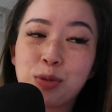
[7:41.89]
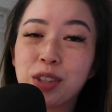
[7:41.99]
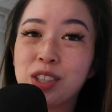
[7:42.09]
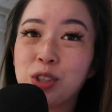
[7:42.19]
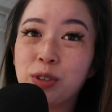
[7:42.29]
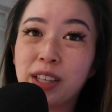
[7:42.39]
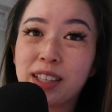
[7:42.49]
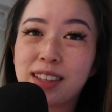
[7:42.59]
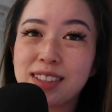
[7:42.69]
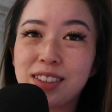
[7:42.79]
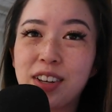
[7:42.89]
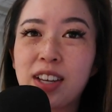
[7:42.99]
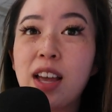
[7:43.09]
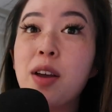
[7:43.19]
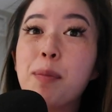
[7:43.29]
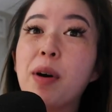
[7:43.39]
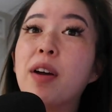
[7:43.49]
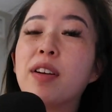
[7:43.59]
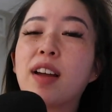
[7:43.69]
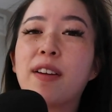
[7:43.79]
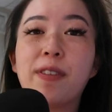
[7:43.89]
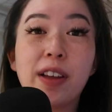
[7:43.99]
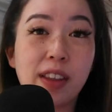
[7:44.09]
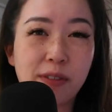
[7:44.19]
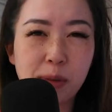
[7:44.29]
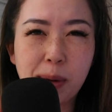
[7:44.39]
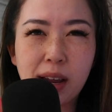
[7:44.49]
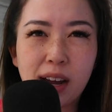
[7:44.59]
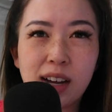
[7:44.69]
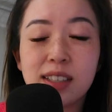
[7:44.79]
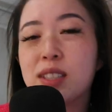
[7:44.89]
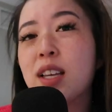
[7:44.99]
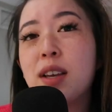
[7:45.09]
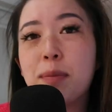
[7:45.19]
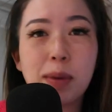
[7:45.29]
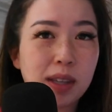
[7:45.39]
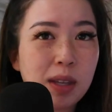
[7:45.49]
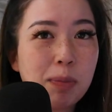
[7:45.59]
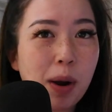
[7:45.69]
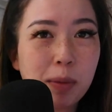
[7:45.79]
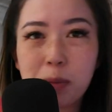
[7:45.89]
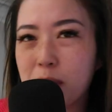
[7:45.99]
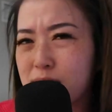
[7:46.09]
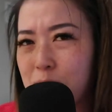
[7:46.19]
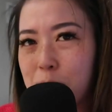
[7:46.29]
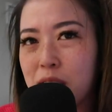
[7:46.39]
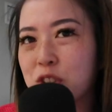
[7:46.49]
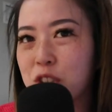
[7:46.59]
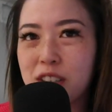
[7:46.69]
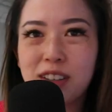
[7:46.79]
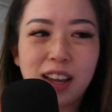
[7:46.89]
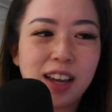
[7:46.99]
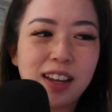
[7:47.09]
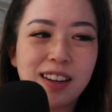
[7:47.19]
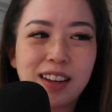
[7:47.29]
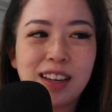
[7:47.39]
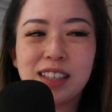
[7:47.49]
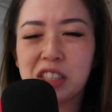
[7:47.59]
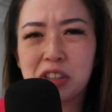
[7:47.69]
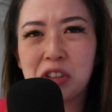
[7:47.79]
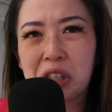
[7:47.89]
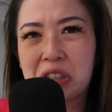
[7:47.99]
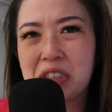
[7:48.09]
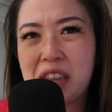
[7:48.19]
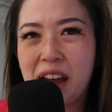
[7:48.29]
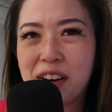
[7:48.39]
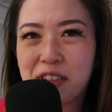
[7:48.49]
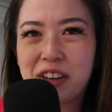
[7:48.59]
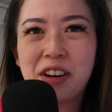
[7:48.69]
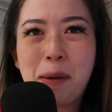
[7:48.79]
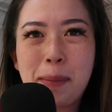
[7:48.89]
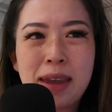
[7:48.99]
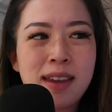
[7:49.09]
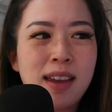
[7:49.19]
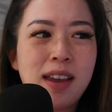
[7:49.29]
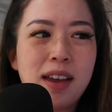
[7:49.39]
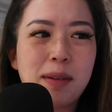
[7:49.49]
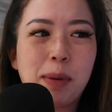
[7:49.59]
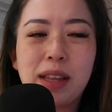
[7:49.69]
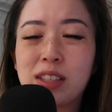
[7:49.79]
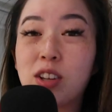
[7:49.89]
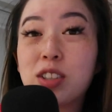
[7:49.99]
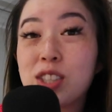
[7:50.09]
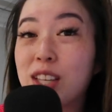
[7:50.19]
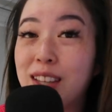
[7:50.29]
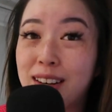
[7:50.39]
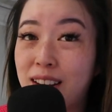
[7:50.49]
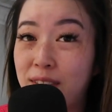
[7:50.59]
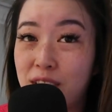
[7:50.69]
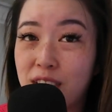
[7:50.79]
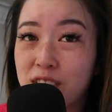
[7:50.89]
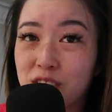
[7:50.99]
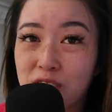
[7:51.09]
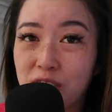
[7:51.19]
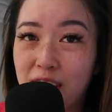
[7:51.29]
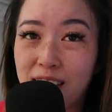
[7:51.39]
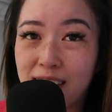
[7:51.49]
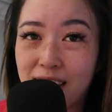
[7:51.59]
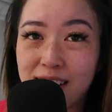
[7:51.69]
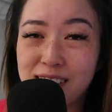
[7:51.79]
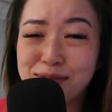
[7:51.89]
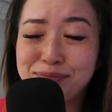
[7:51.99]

really do like this look, but I find that for my eyes, mainly probably because I'm Asian, it doesn't look that great on me. But that's not to say that if you're Asian you can't get it.